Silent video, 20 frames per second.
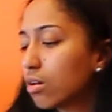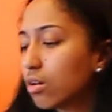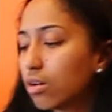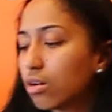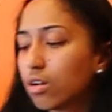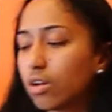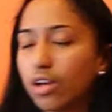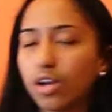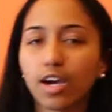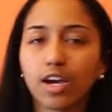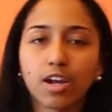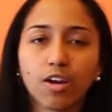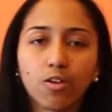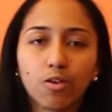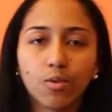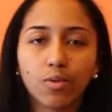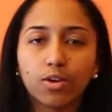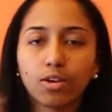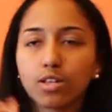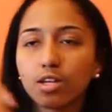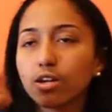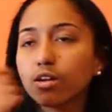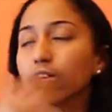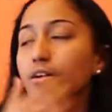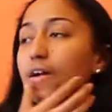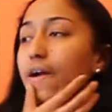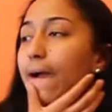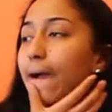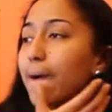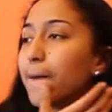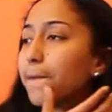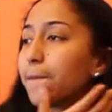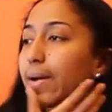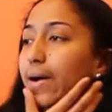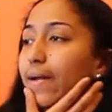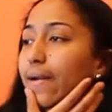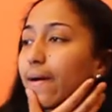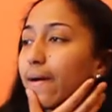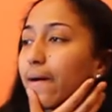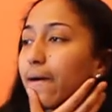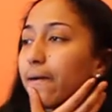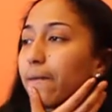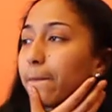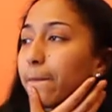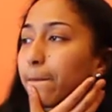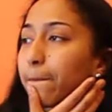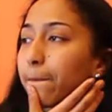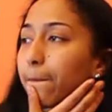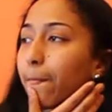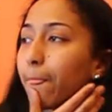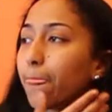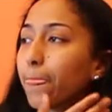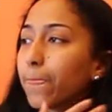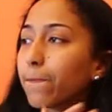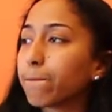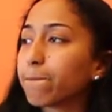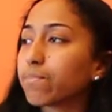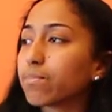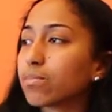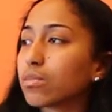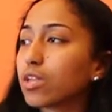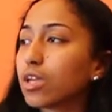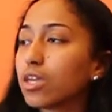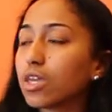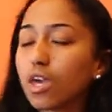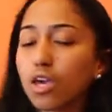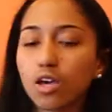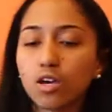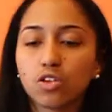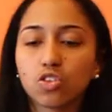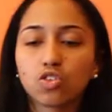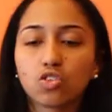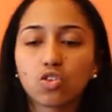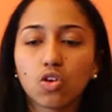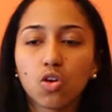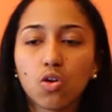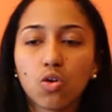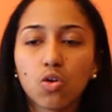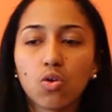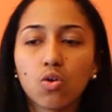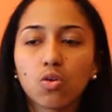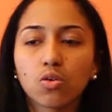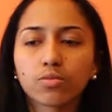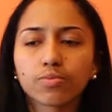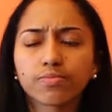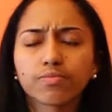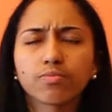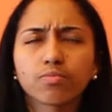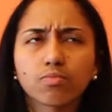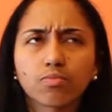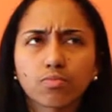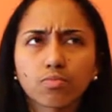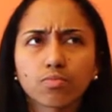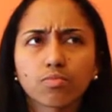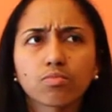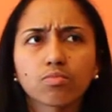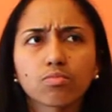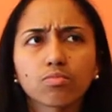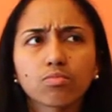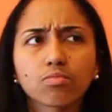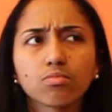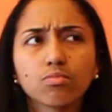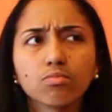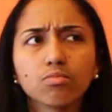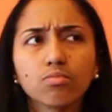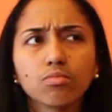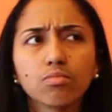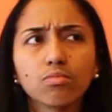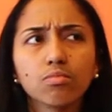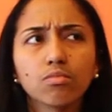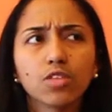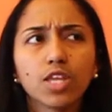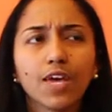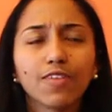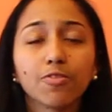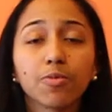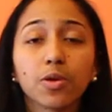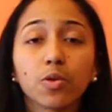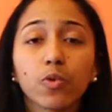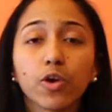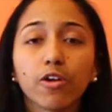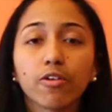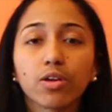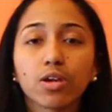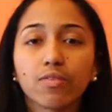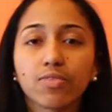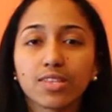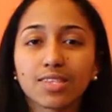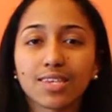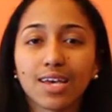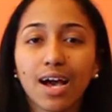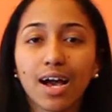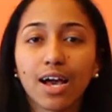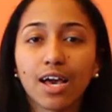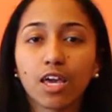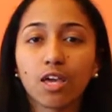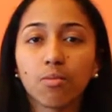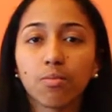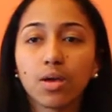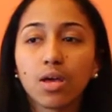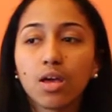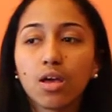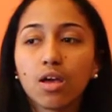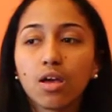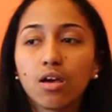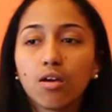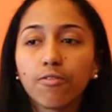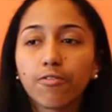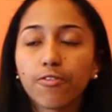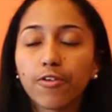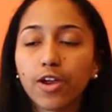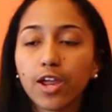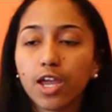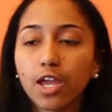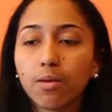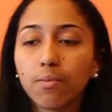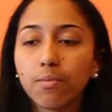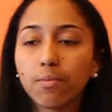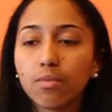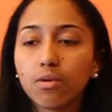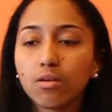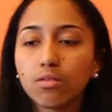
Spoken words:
Yeah, I gotta go to work later. But yeah, so you have to be wary of the time frame.